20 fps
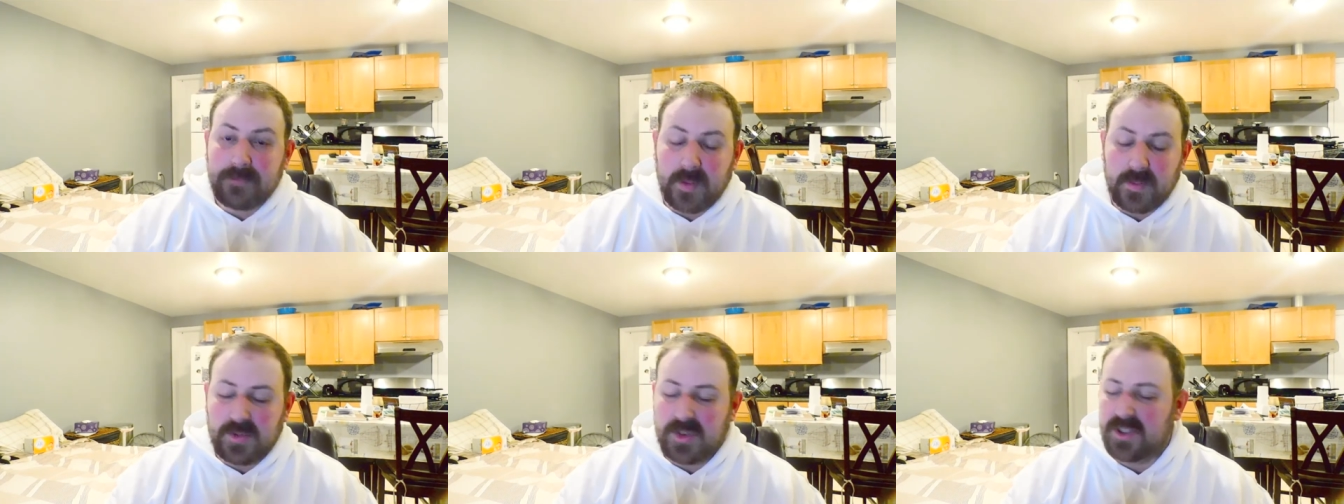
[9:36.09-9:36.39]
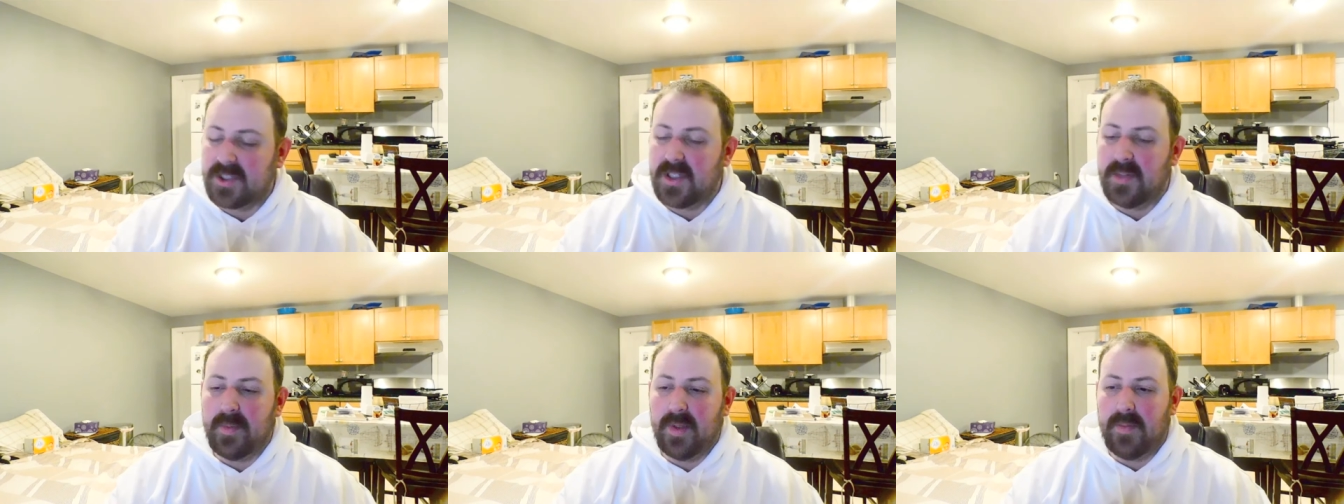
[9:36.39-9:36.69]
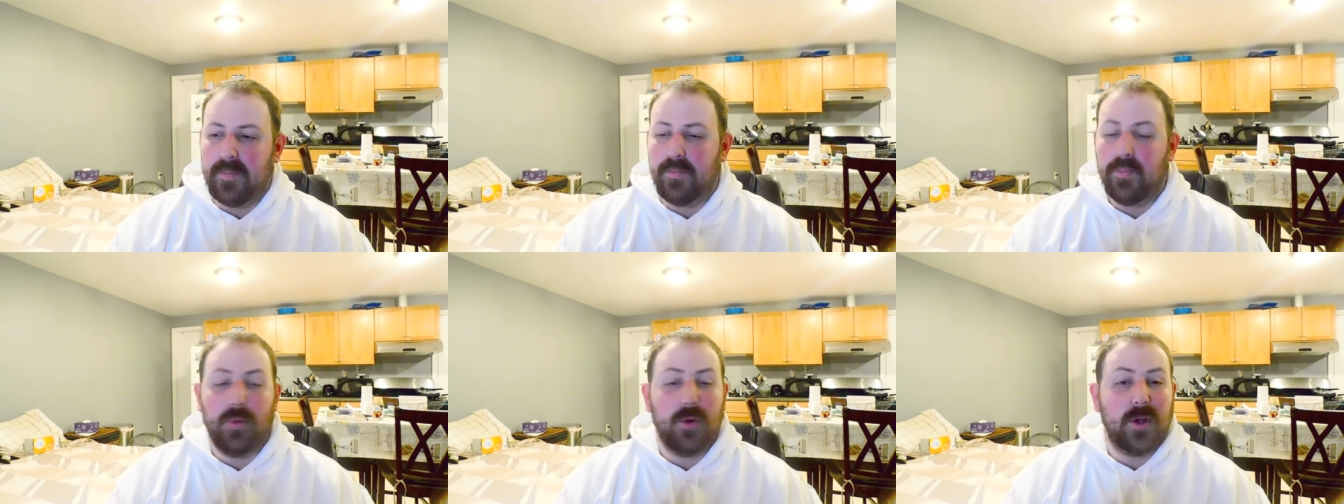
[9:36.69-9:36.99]
I'm just going to
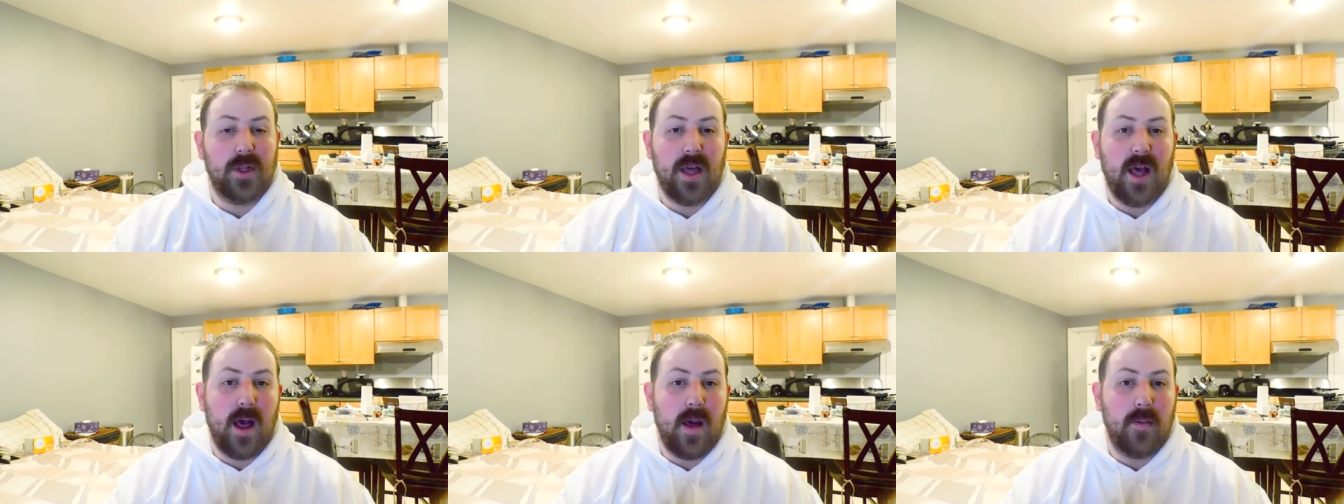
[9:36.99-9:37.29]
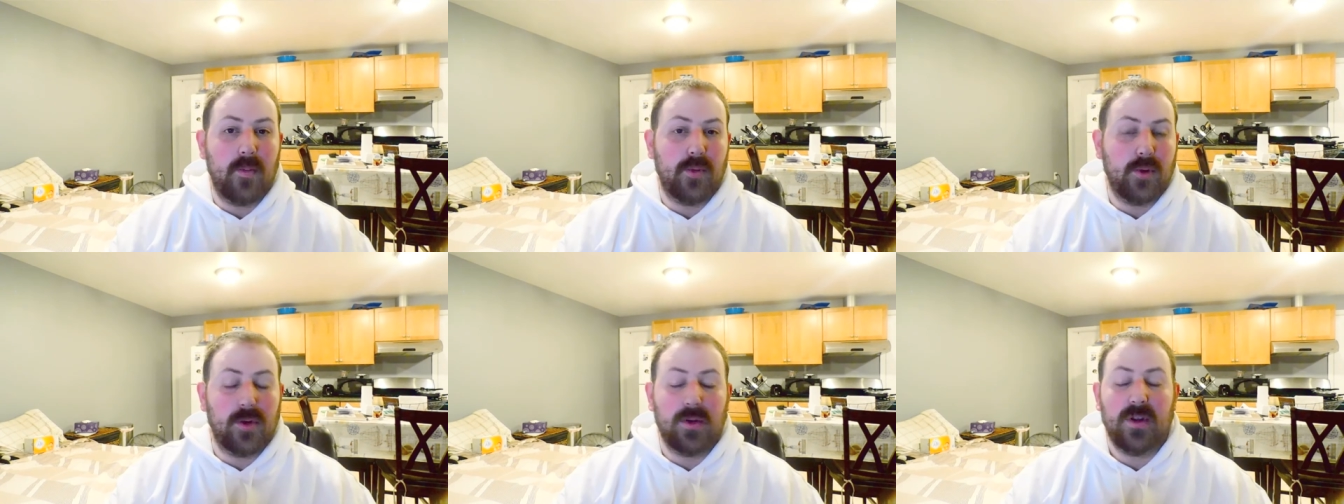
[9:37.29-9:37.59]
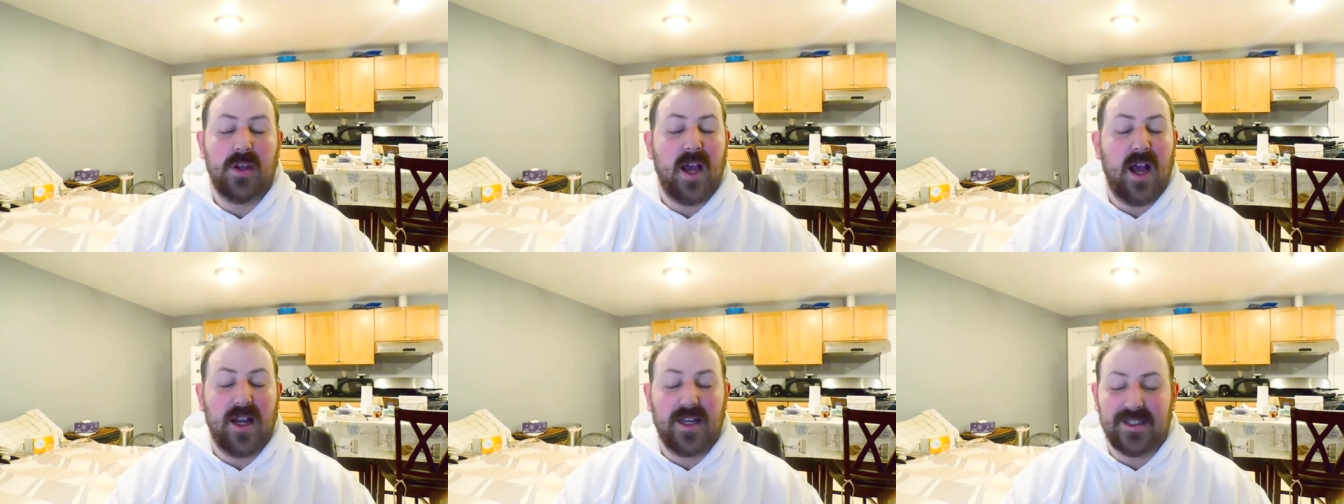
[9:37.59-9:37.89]
be
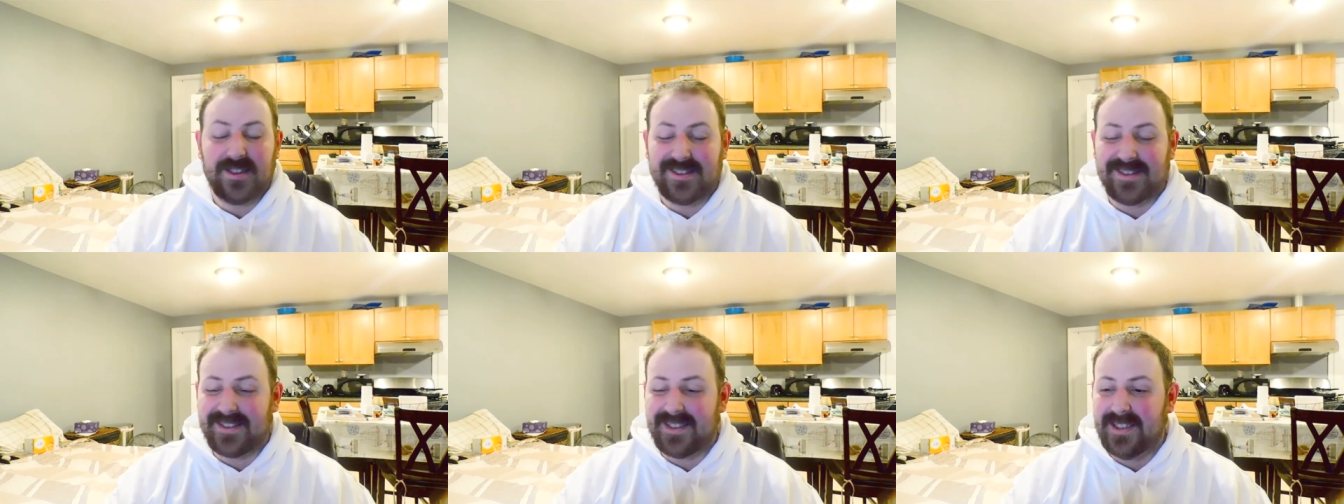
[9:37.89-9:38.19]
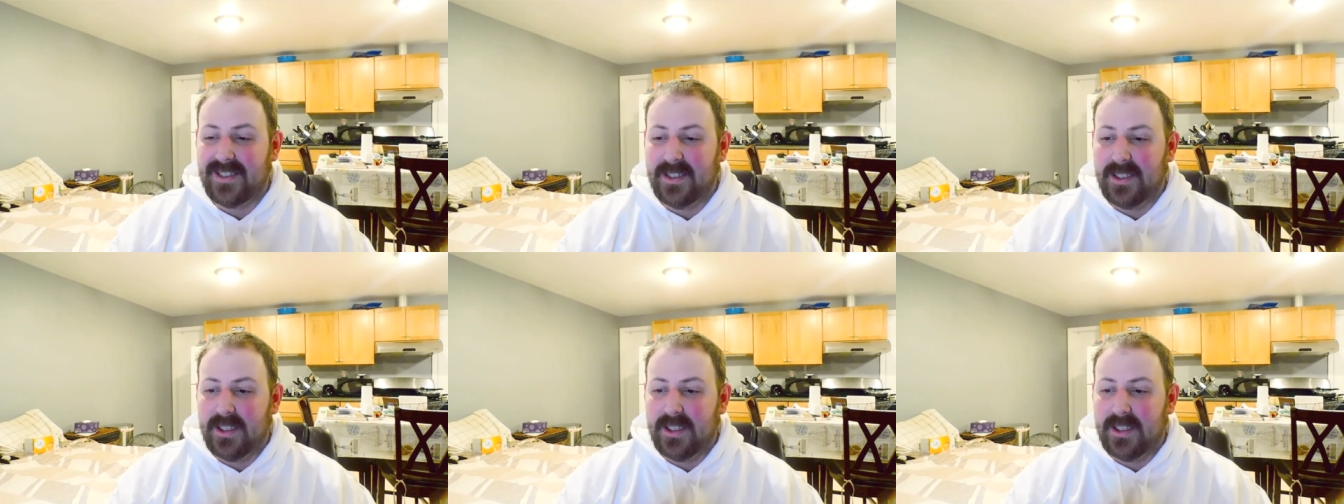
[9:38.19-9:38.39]
brutally honest.